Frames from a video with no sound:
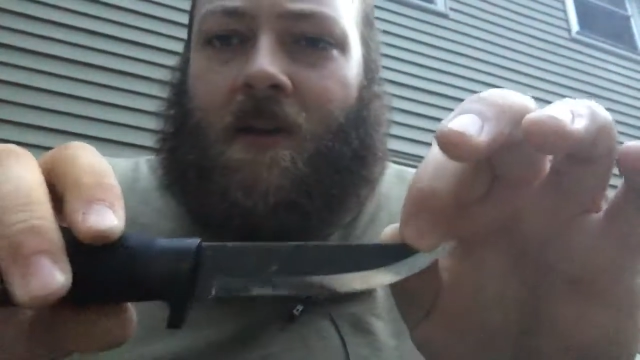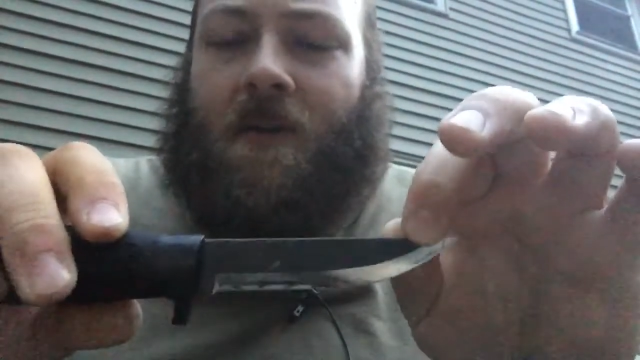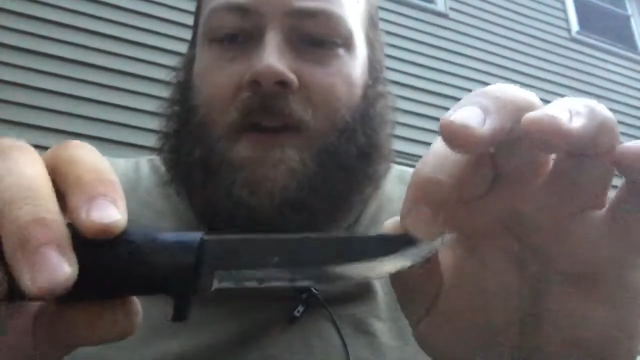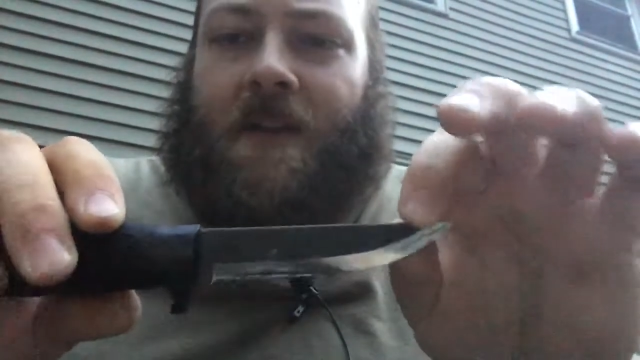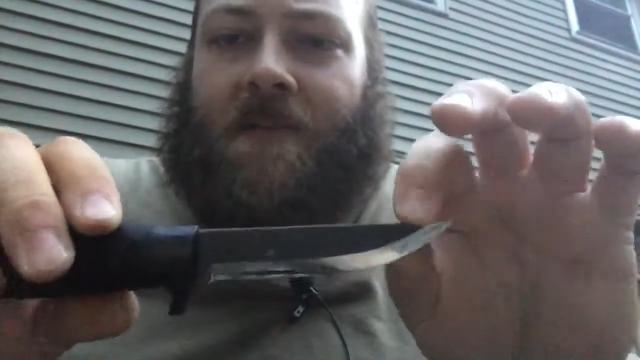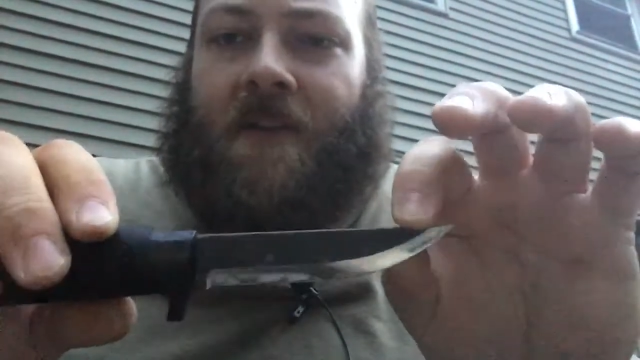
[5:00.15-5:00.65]

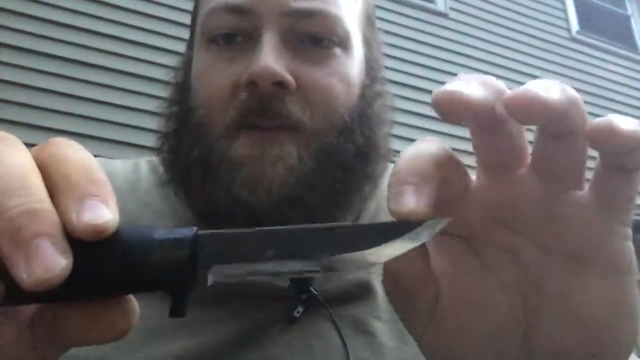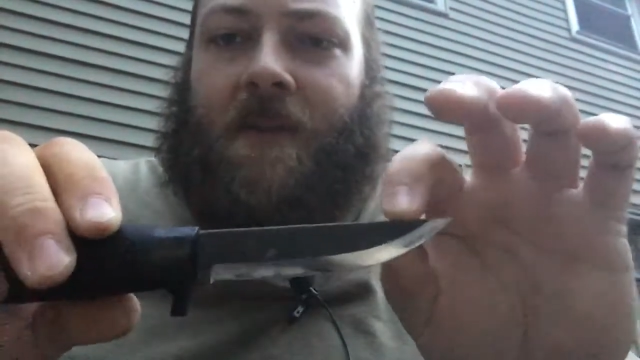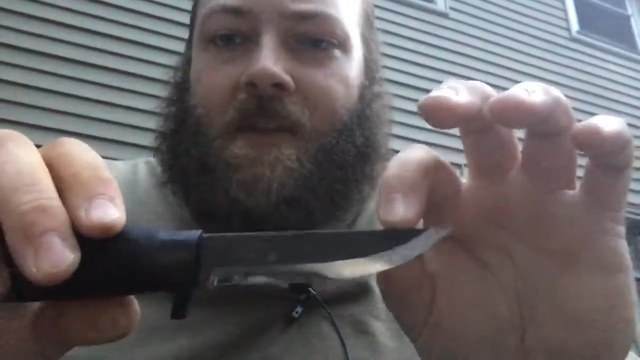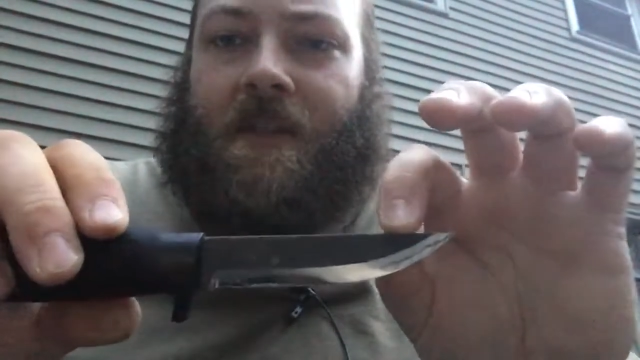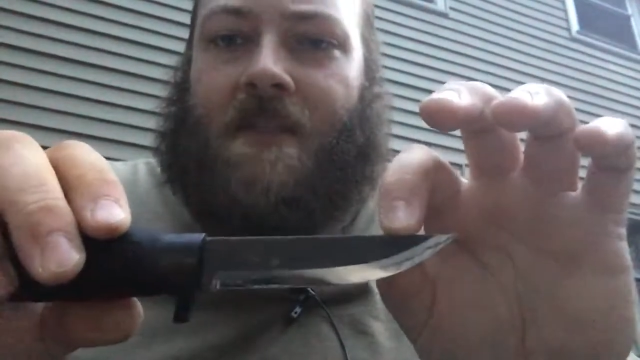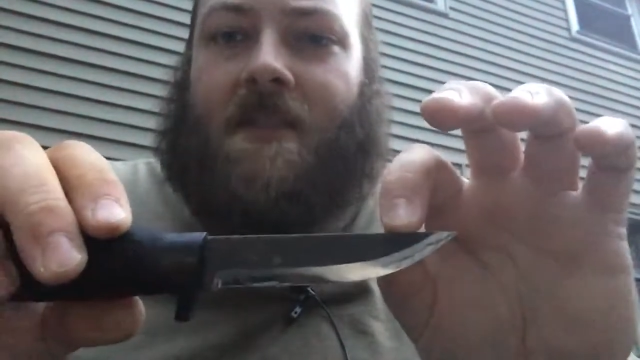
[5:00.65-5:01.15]
or at the
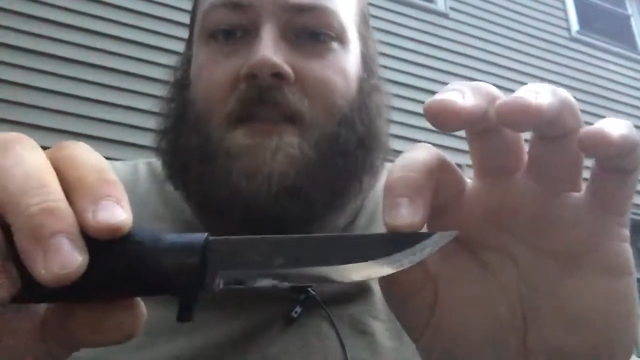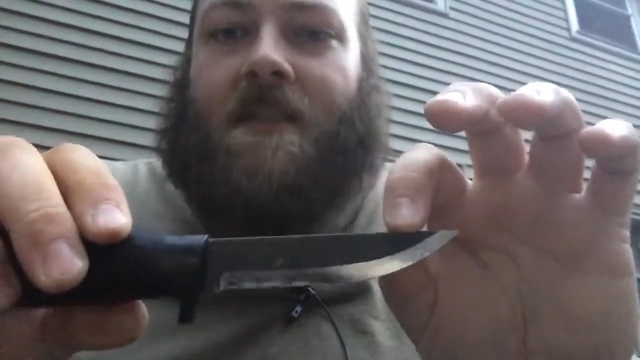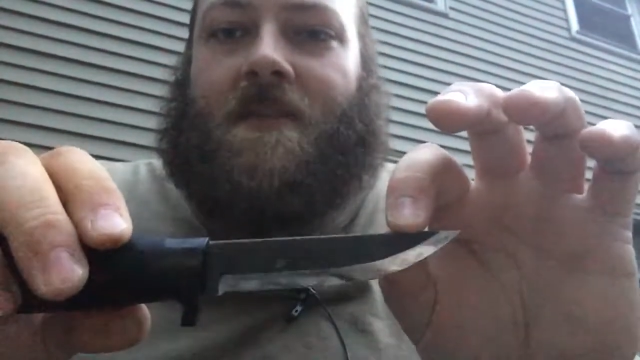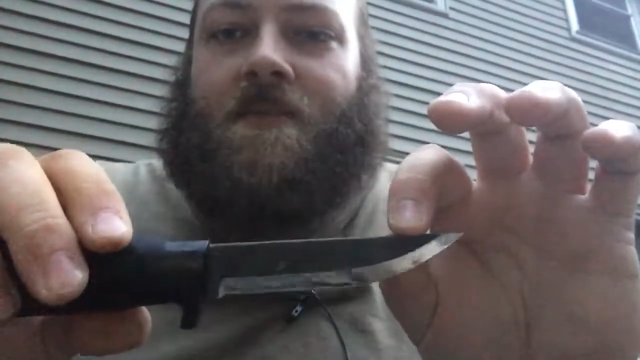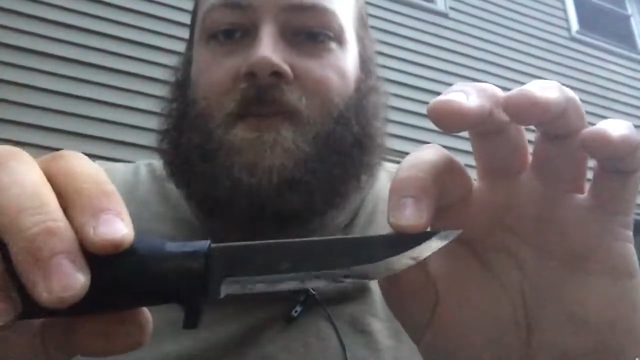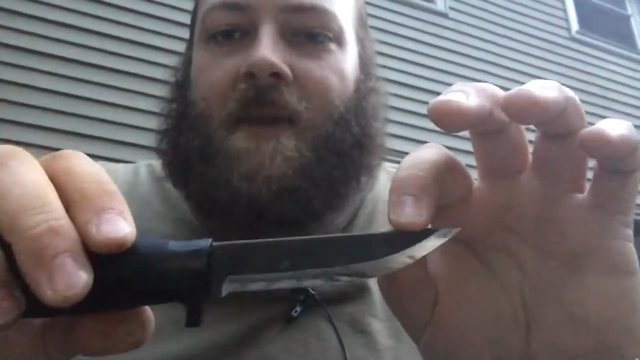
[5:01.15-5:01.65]
very least this
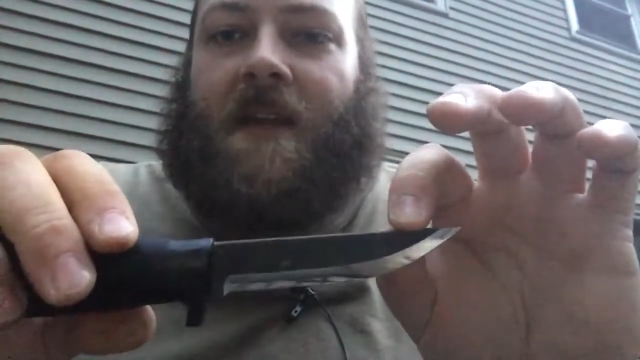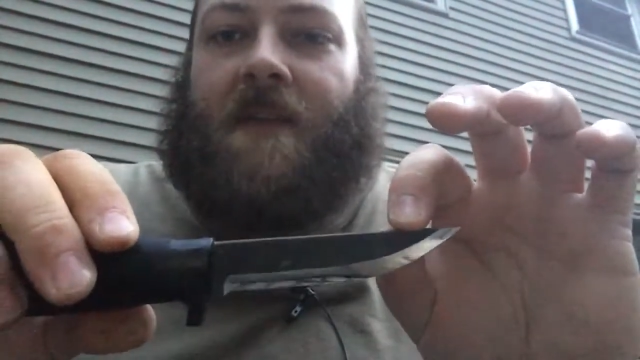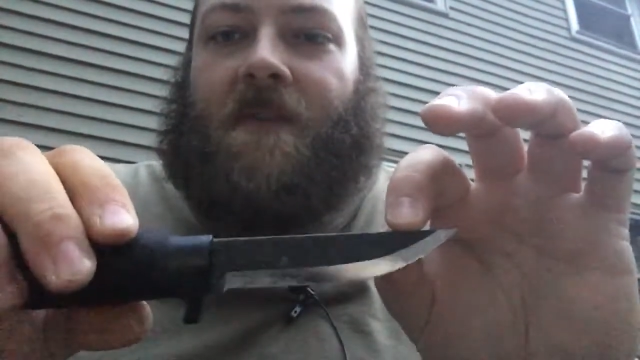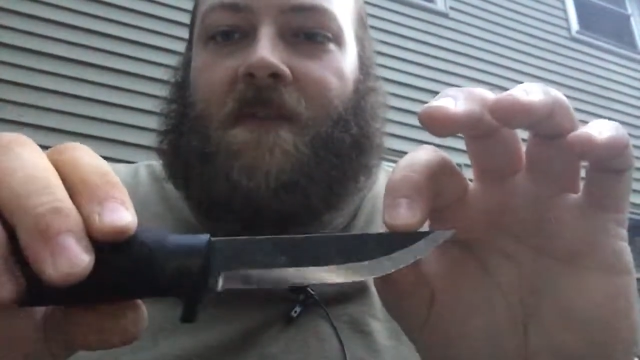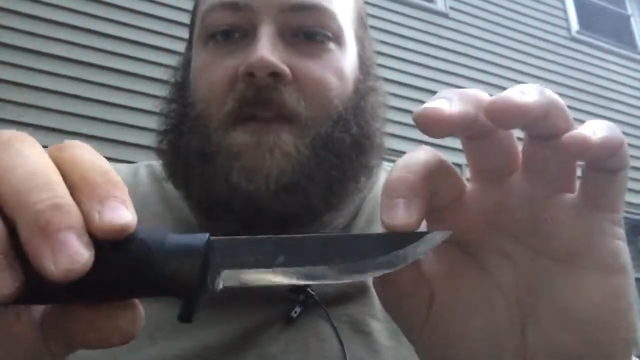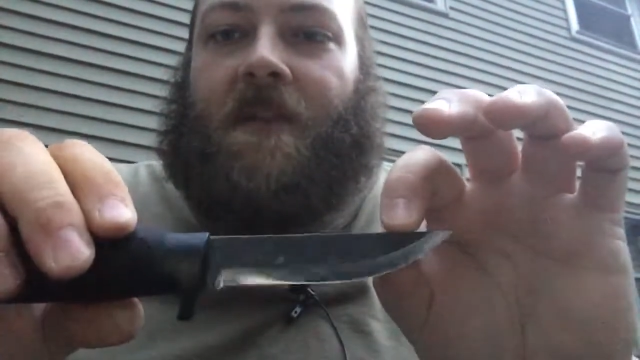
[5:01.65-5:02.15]
does remind
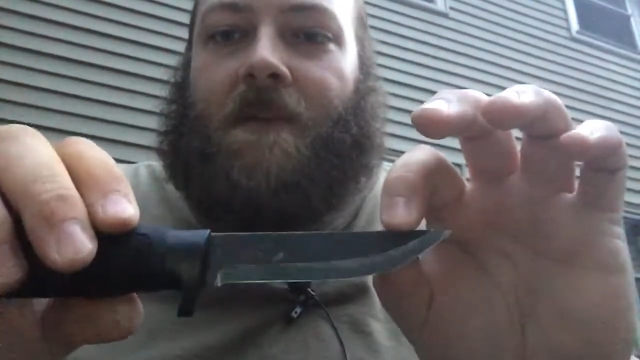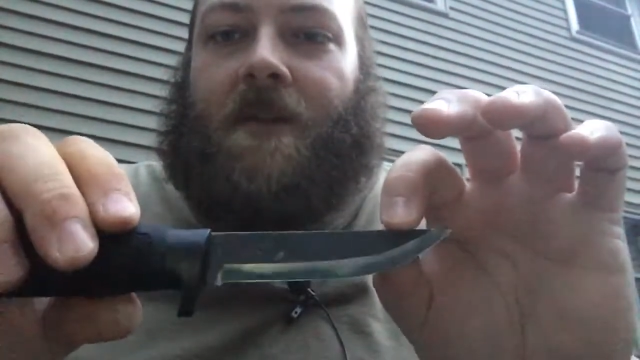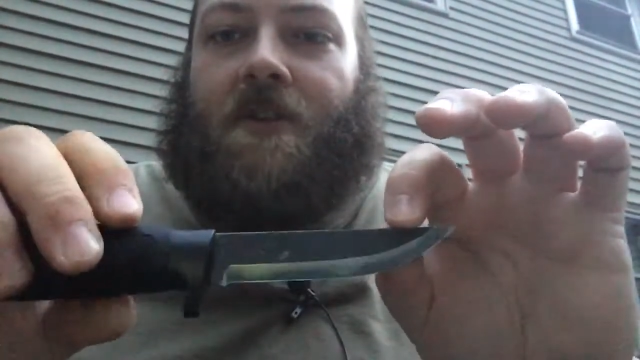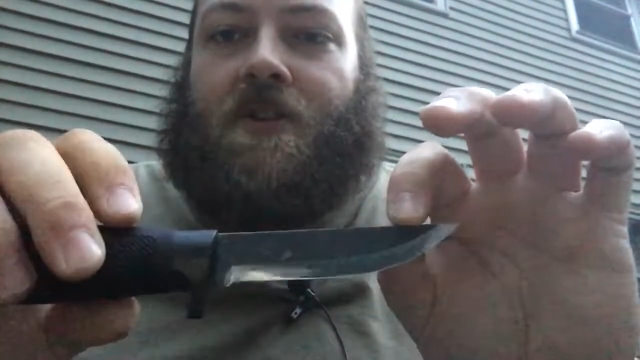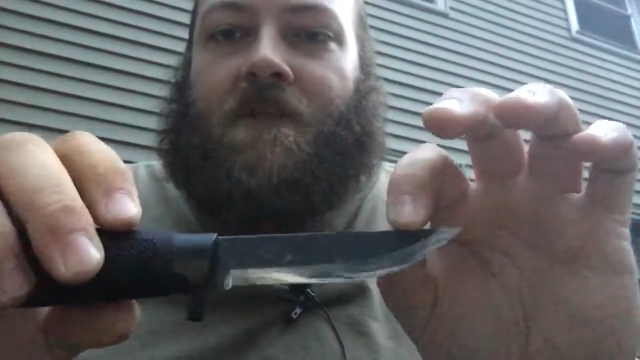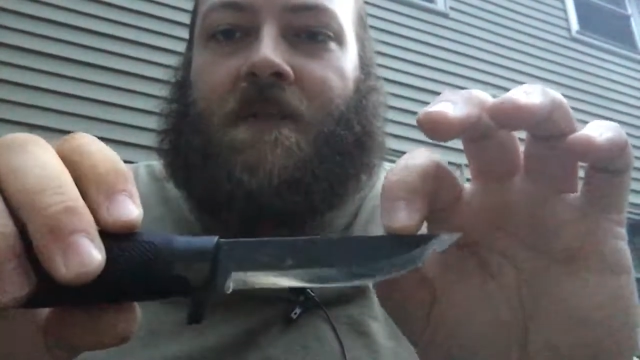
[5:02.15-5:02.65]
me very
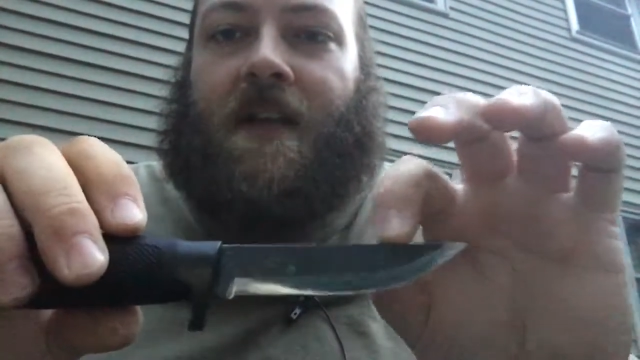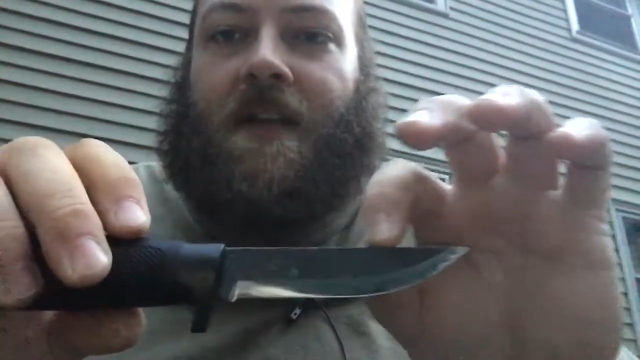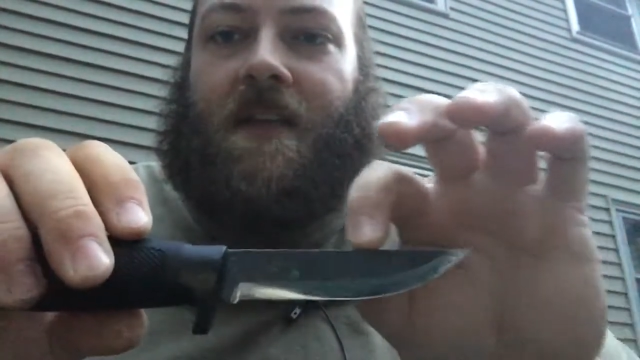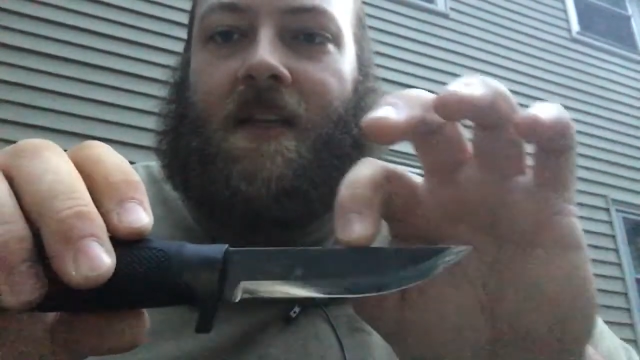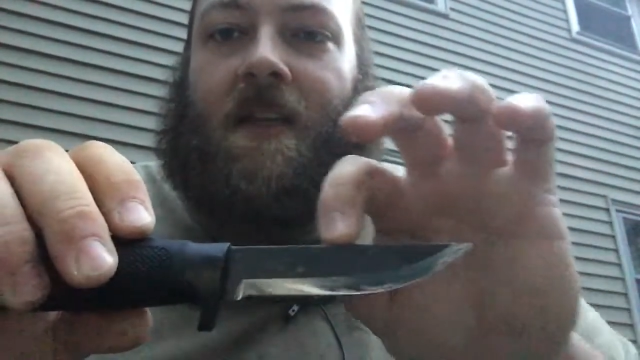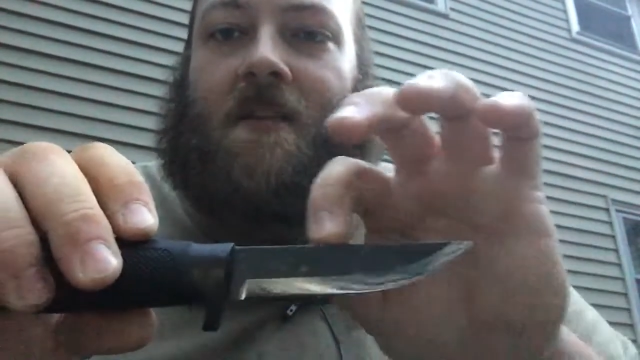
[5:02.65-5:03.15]
much of
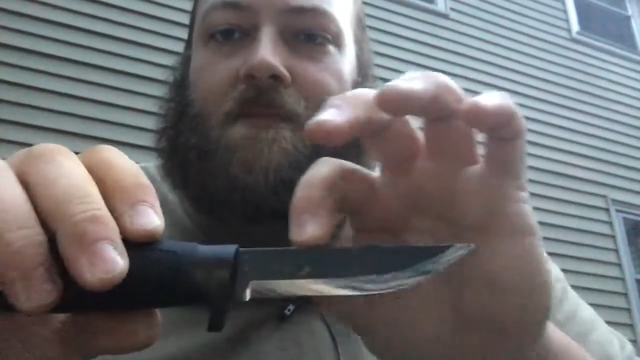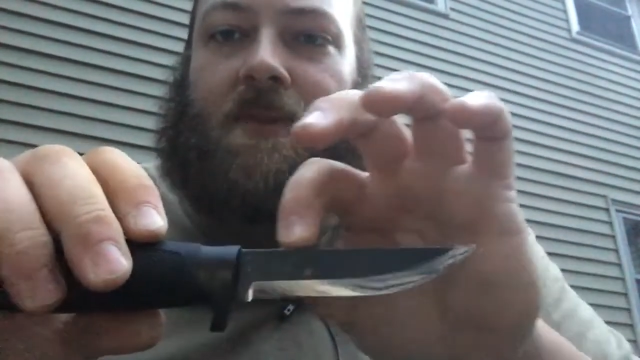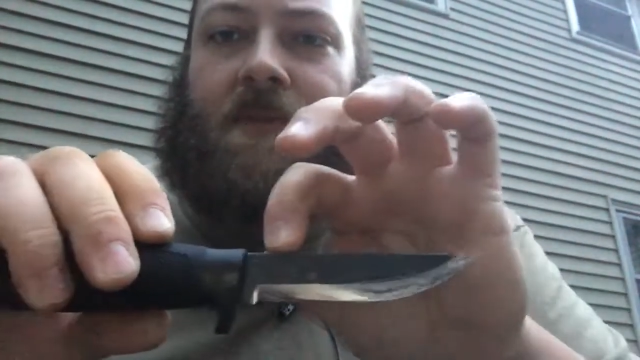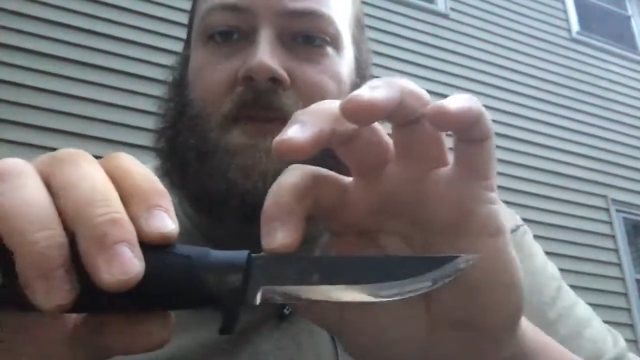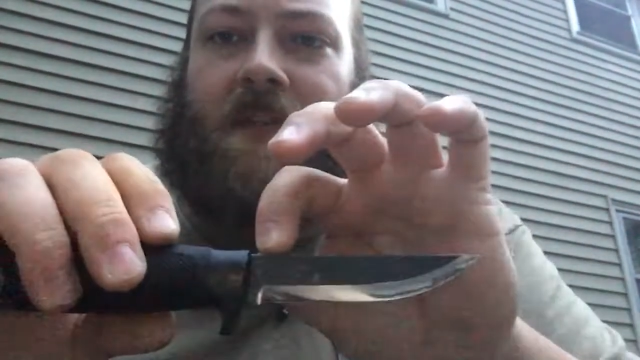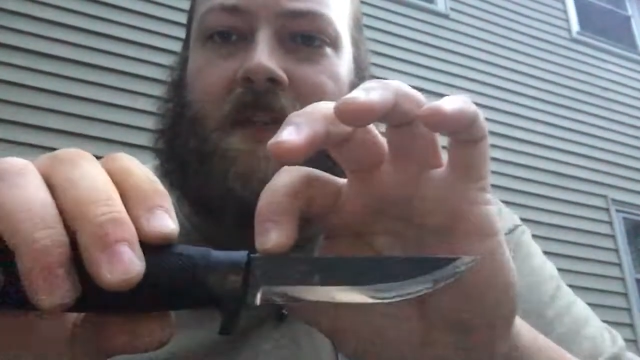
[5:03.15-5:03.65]
gun
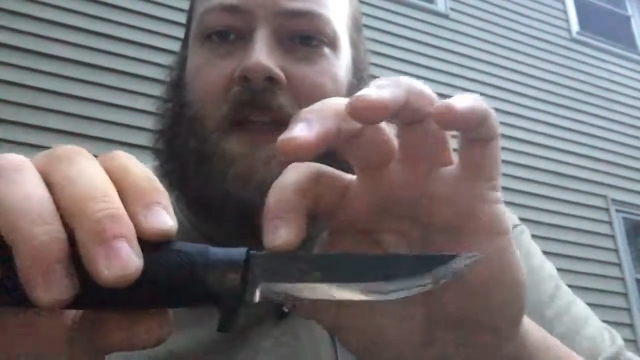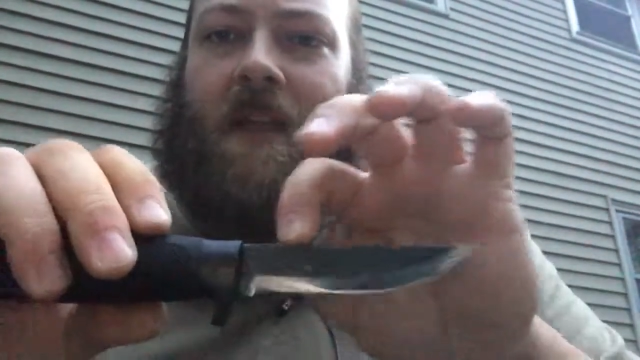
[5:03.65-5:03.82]
bluing,